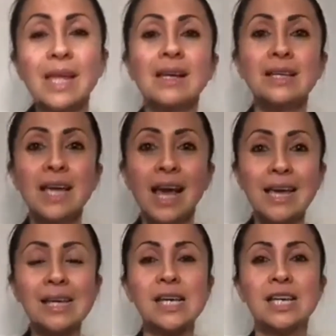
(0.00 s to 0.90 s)
Okay,
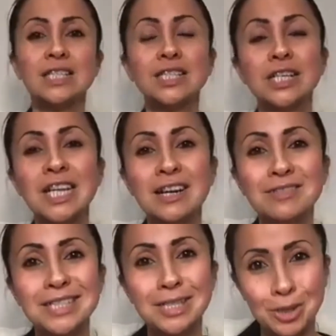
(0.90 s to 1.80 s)
so now
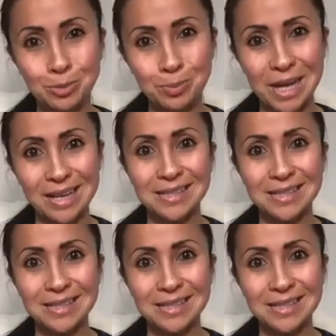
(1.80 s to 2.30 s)
is the good bit.